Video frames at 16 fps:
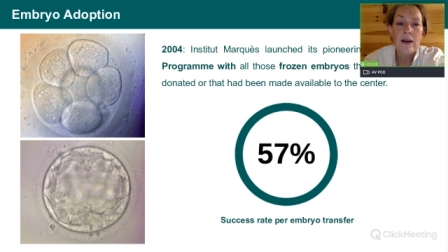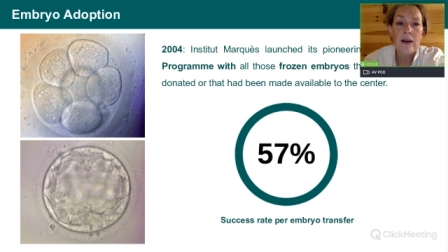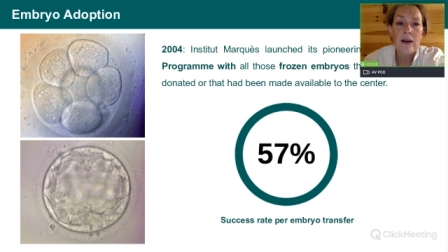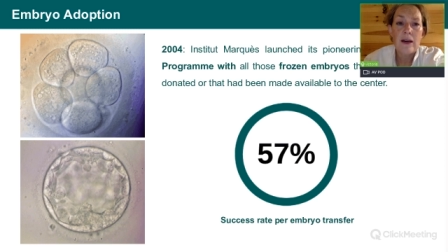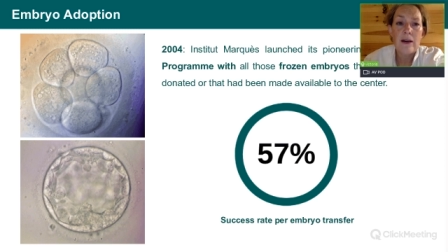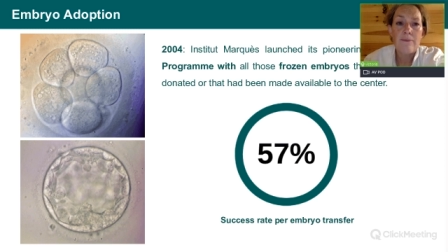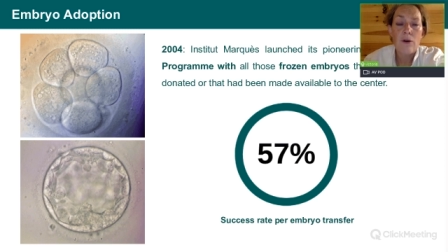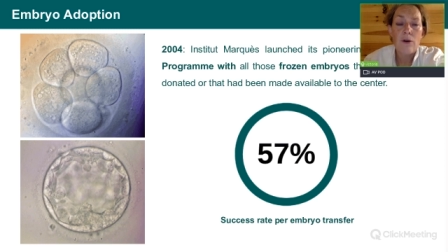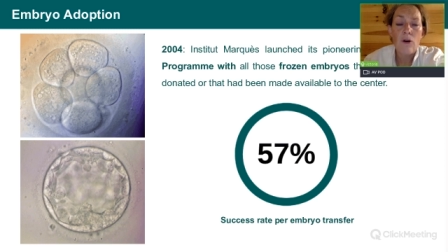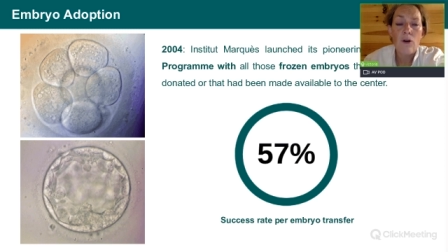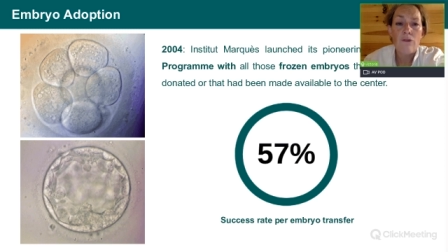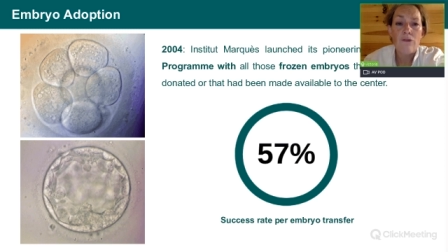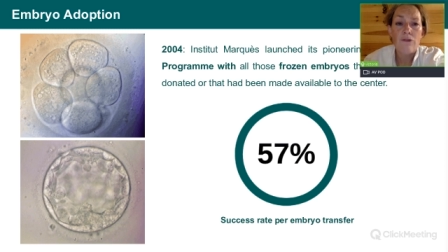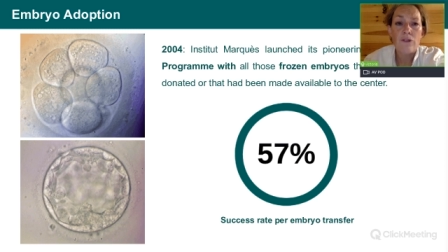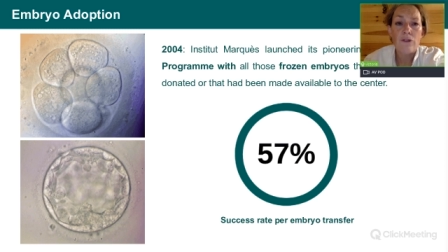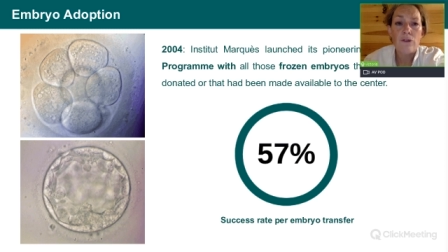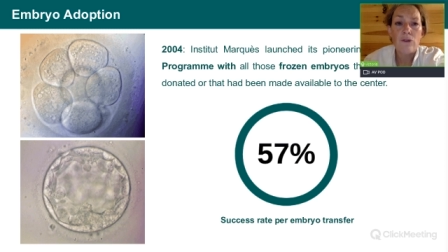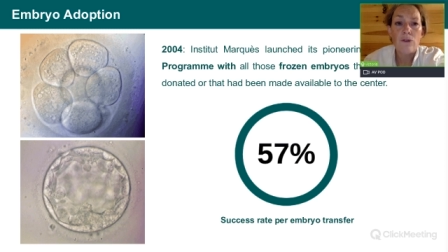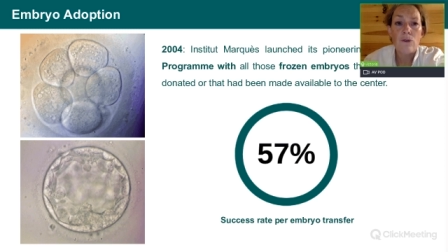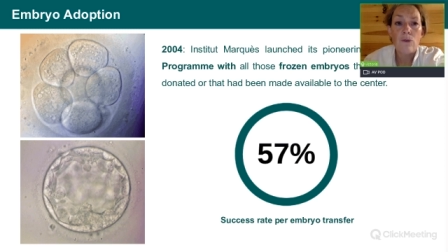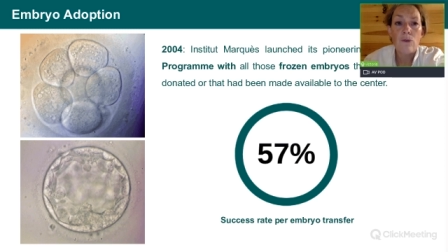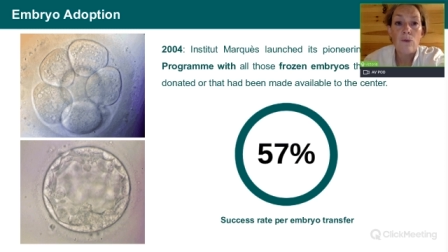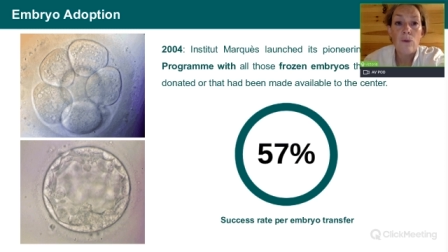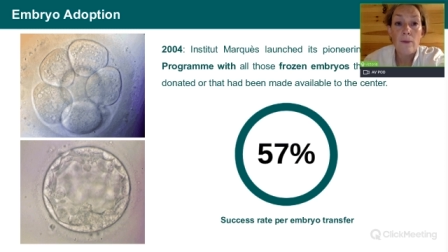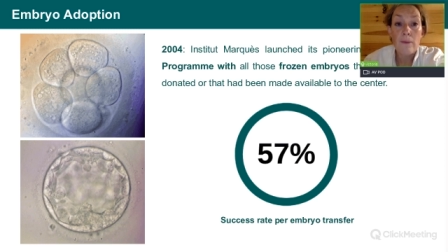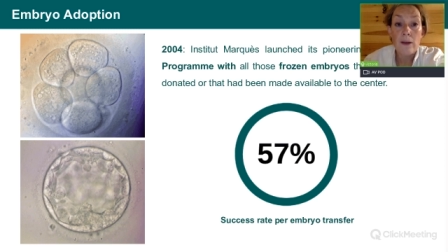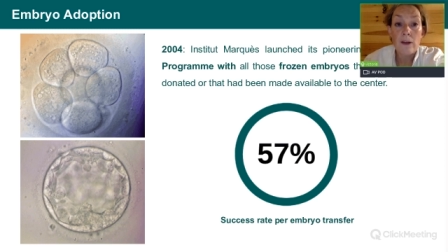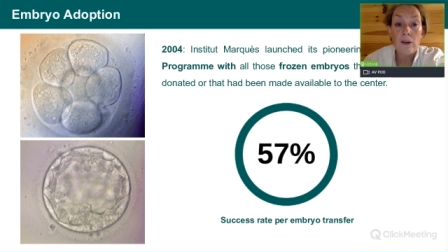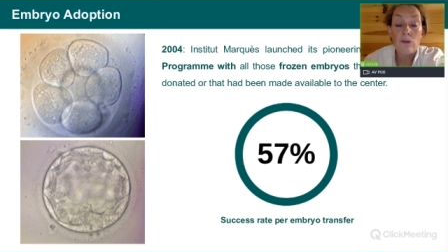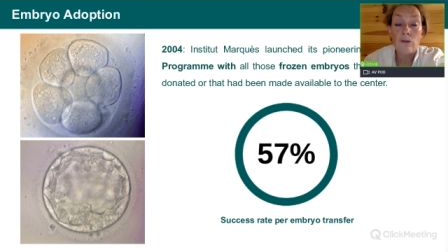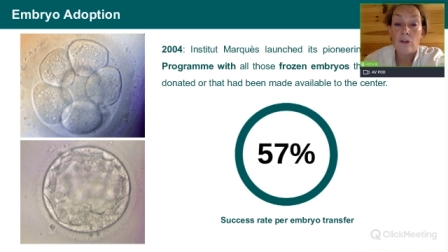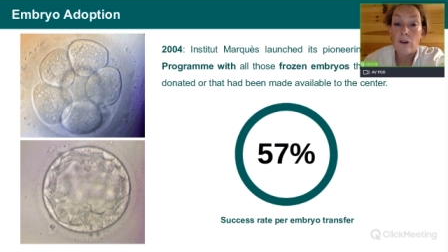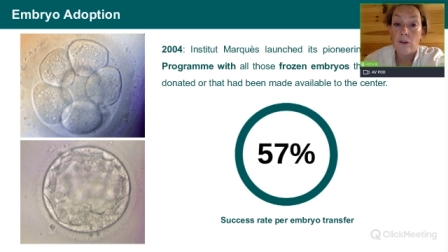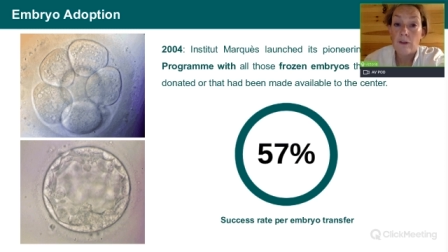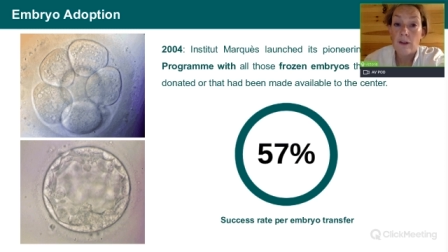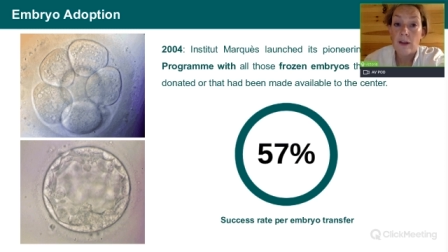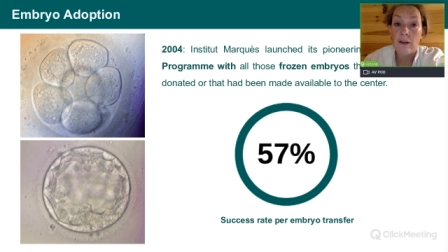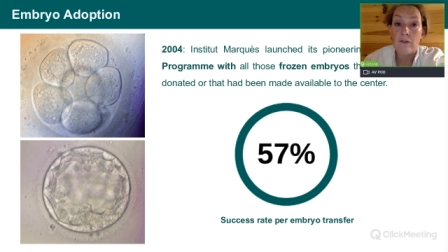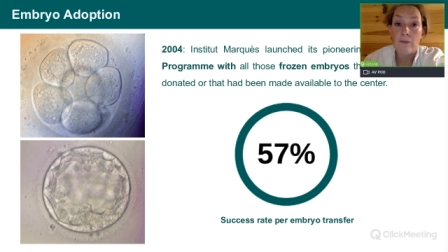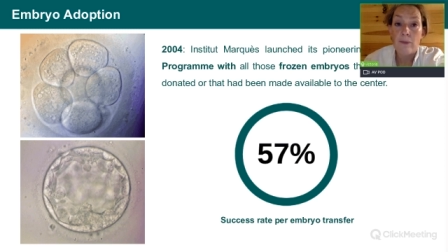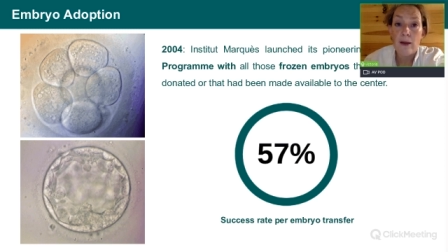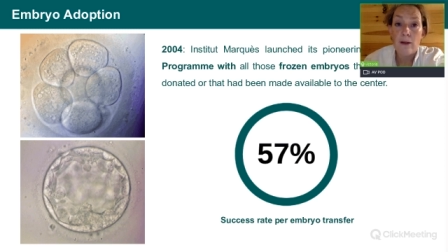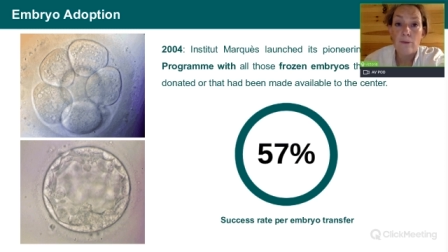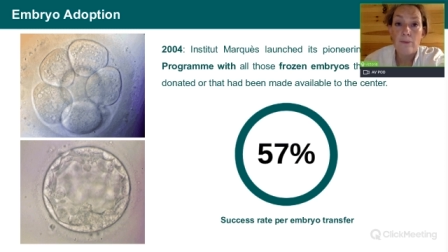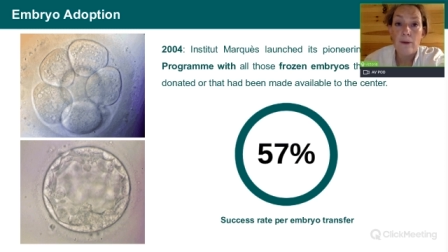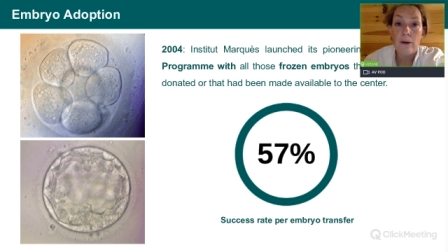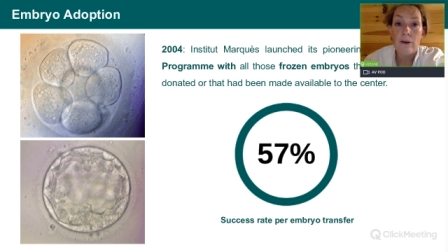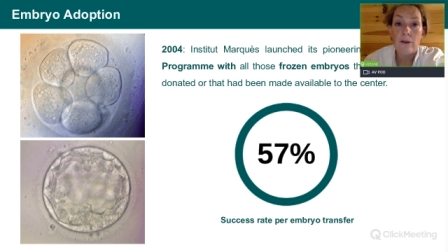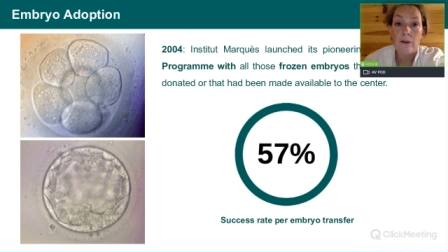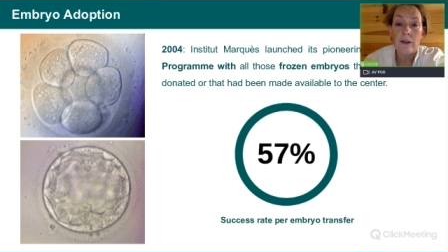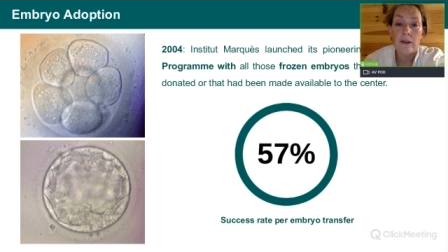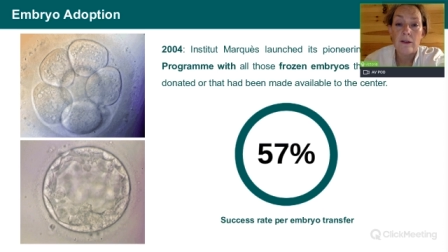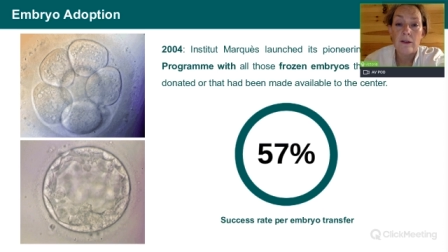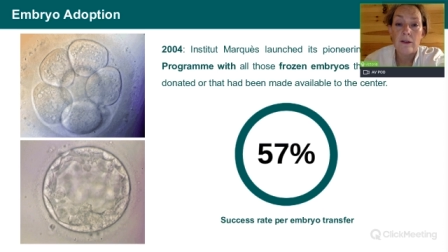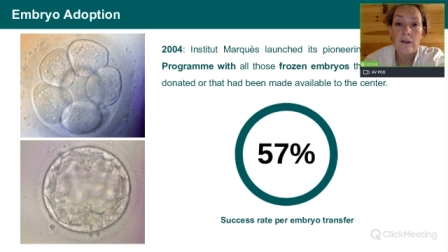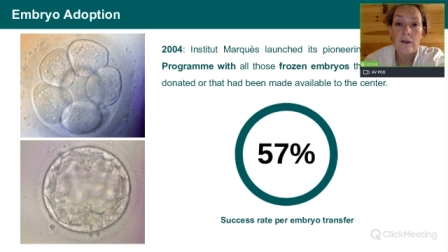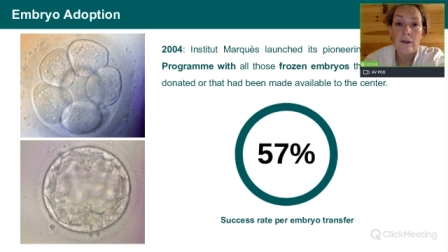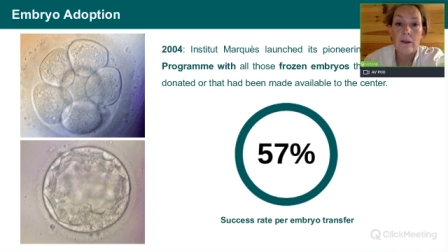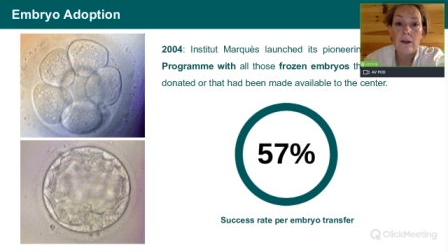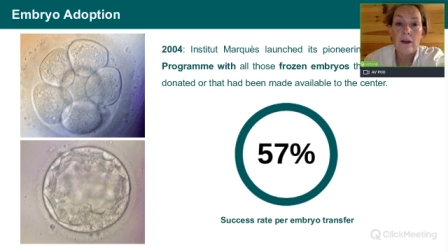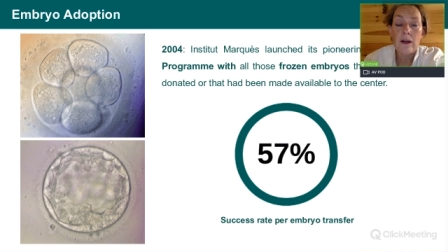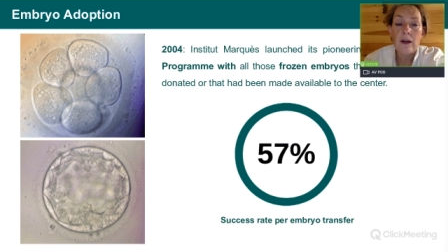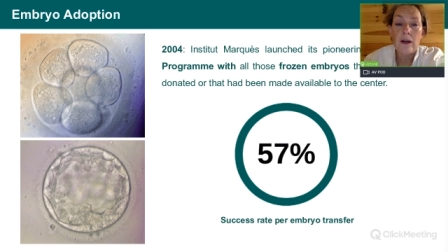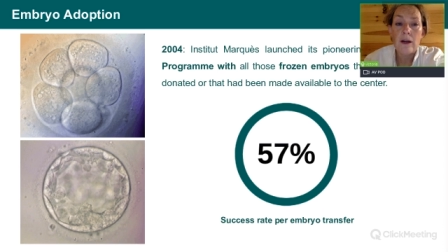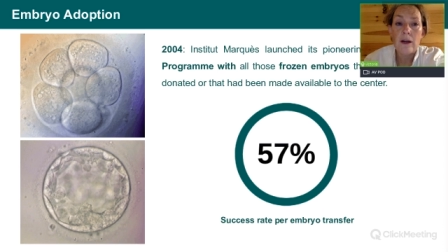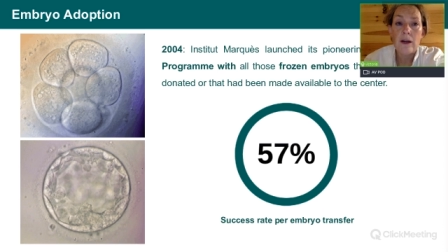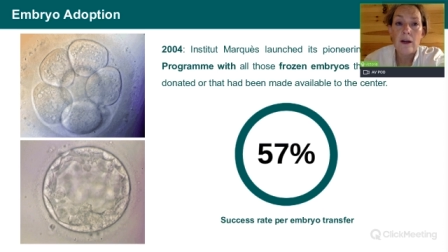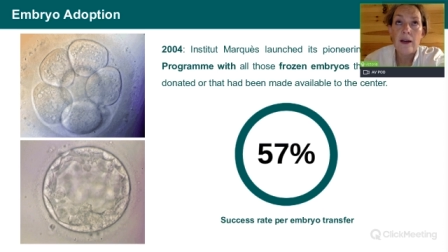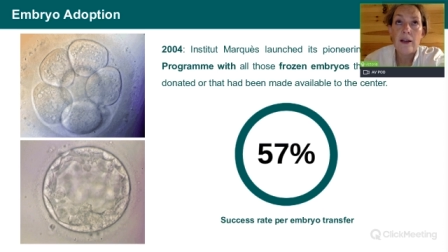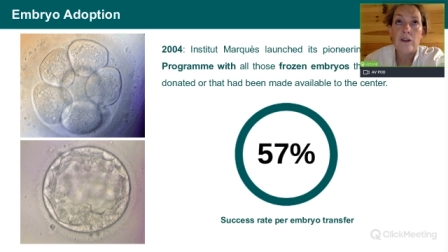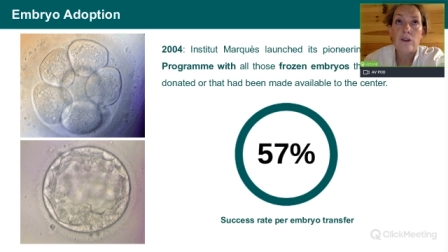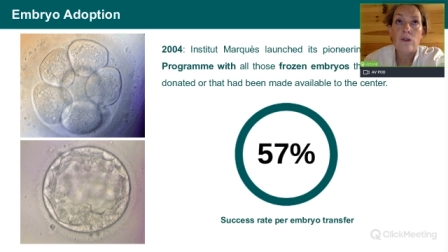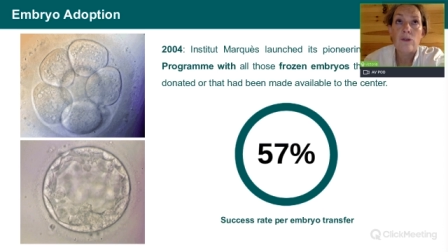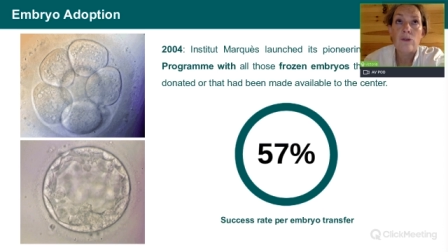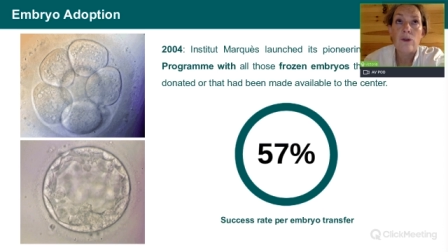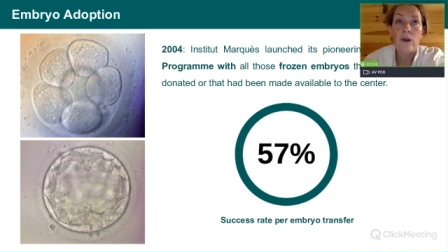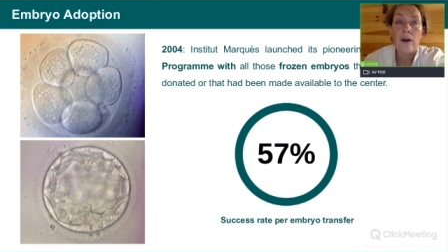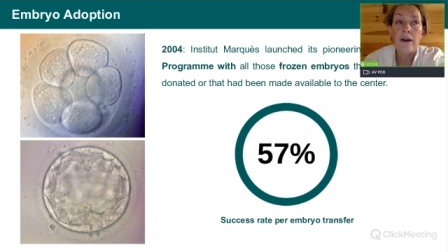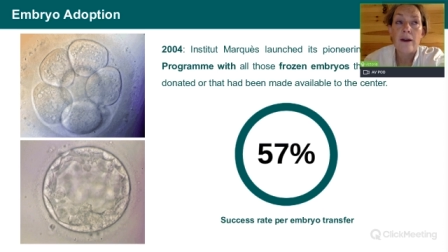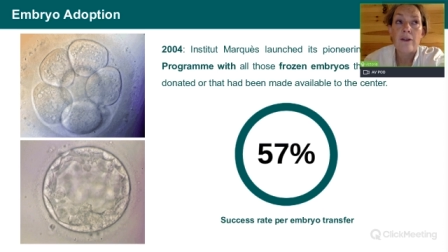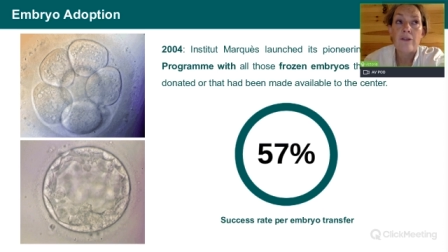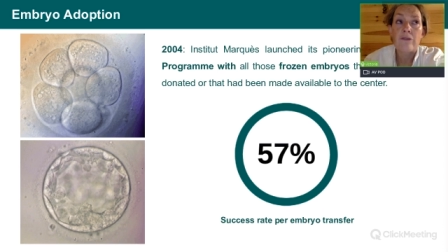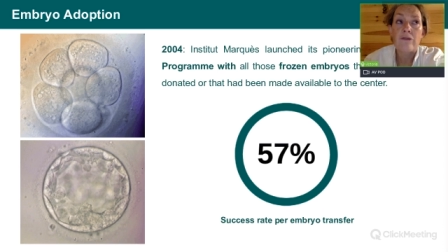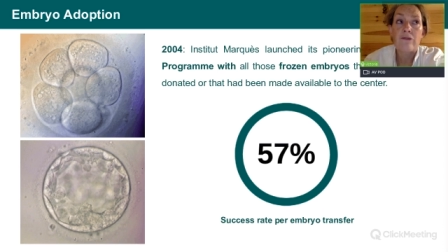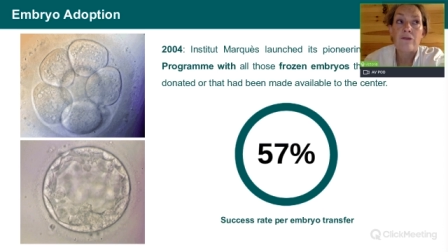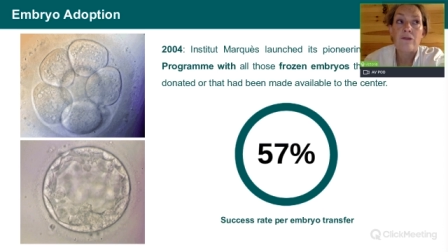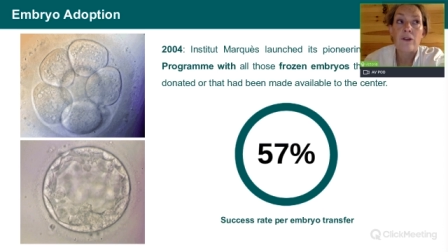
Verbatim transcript: Um, often women who don't have a male partner uh, and who have